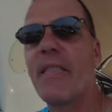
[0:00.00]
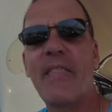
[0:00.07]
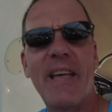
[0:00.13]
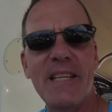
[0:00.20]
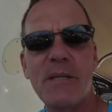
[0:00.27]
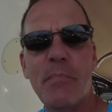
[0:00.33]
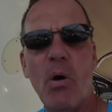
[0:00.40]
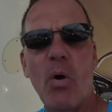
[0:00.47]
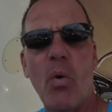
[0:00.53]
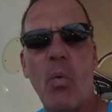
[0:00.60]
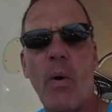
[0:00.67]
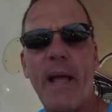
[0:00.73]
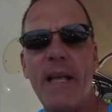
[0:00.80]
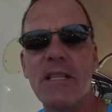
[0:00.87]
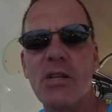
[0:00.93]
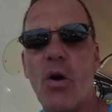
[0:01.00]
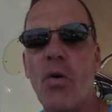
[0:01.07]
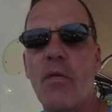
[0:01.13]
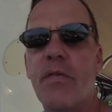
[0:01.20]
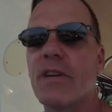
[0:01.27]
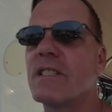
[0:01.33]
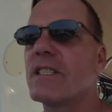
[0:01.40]
This boat weighs
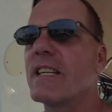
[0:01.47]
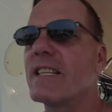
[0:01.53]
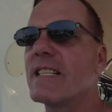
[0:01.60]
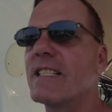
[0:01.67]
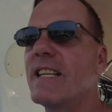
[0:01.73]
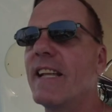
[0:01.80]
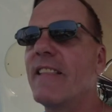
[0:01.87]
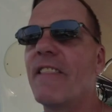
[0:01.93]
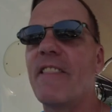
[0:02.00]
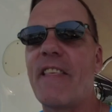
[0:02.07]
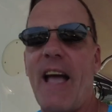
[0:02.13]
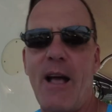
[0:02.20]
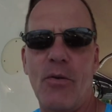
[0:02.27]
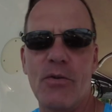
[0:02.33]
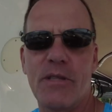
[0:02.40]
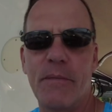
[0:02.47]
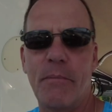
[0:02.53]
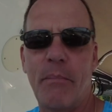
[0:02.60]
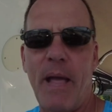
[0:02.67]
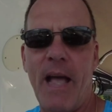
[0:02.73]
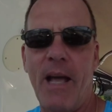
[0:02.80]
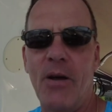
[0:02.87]
over
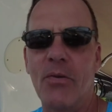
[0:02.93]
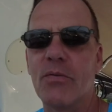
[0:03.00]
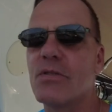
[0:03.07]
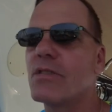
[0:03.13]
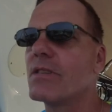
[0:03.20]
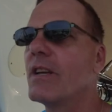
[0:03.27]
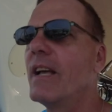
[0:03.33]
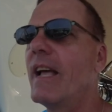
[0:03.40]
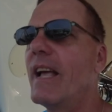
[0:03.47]
16,000 pounds.